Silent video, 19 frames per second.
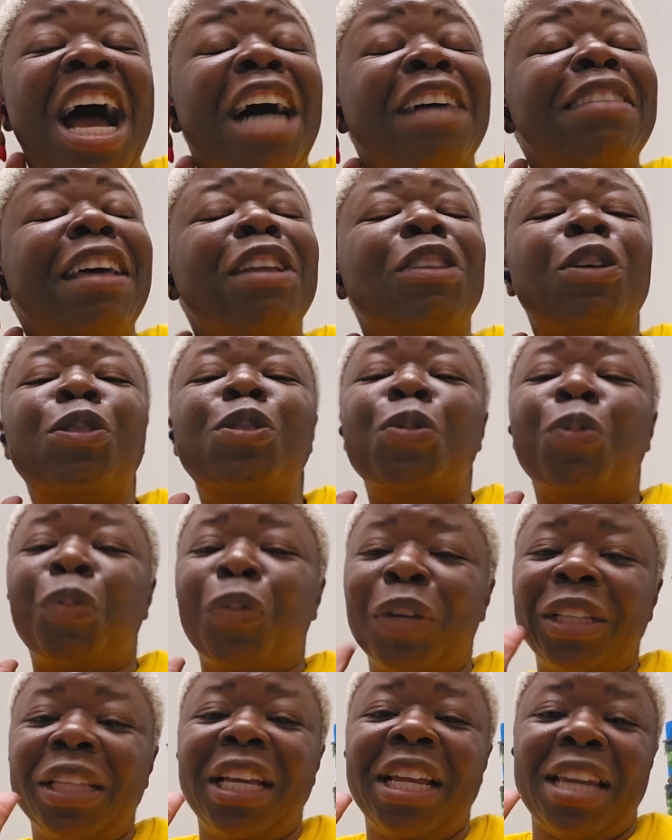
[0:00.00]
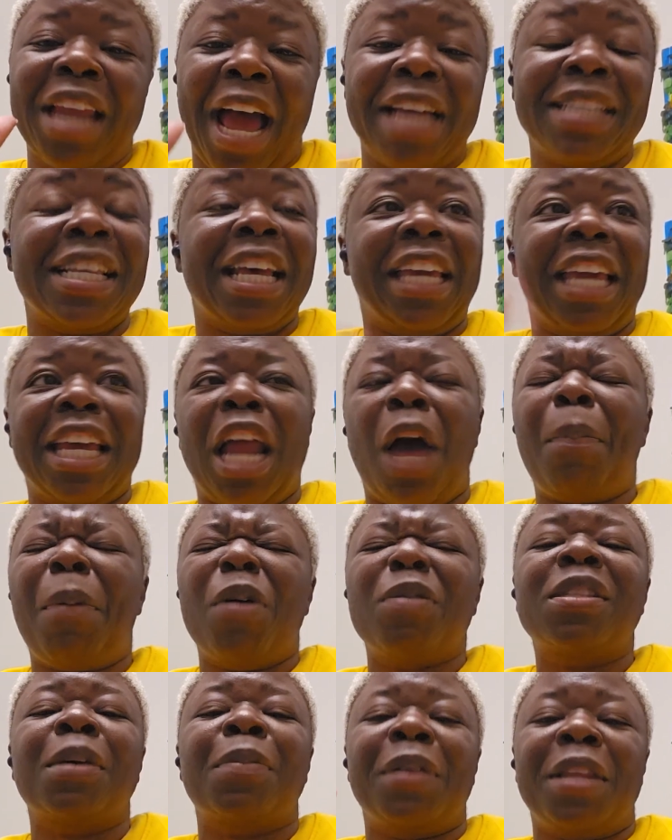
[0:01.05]
they looked really nice. Again, I
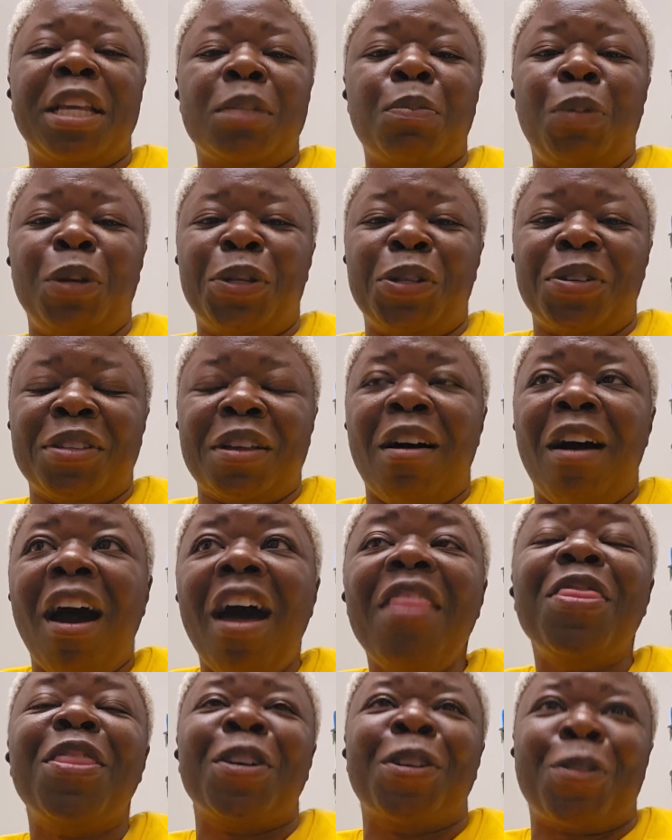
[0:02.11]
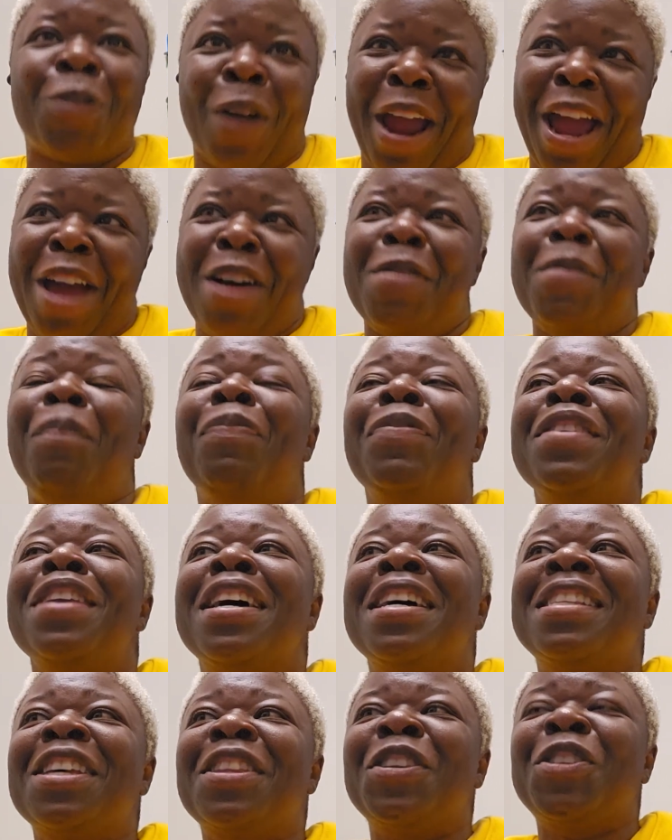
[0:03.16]
post some of these pictures on the gram
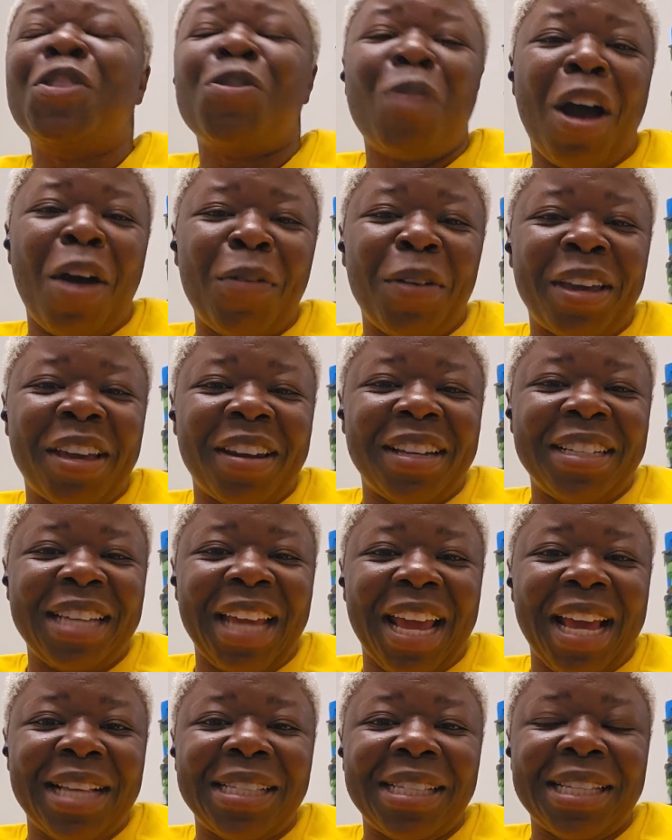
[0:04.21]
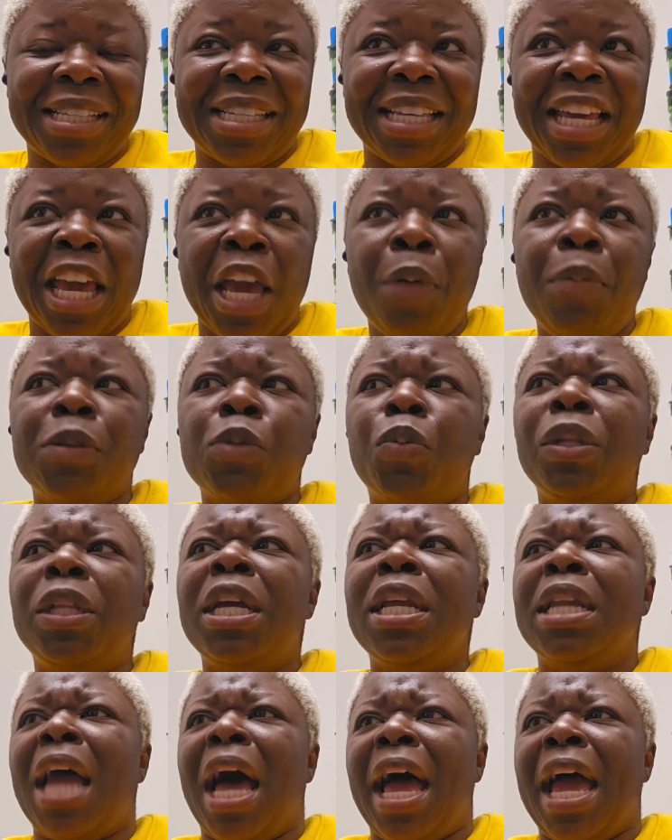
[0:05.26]
so that you all would get a chance to see. It was really
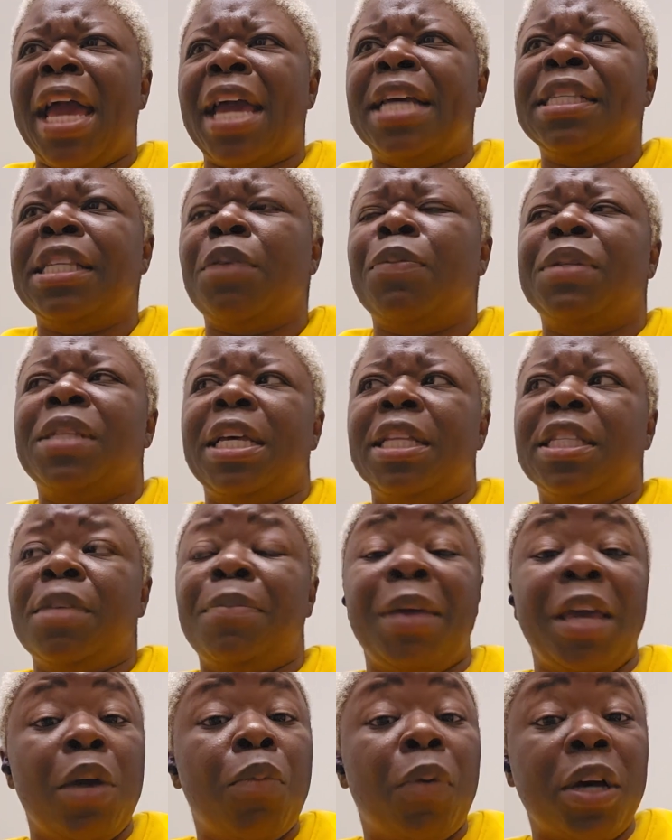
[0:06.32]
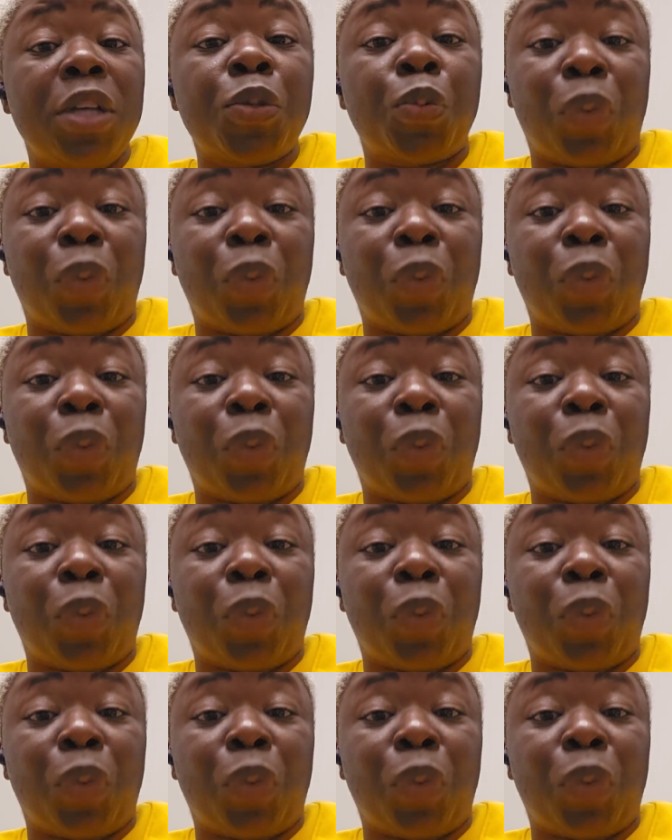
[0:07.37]
nice. It was intimate. It was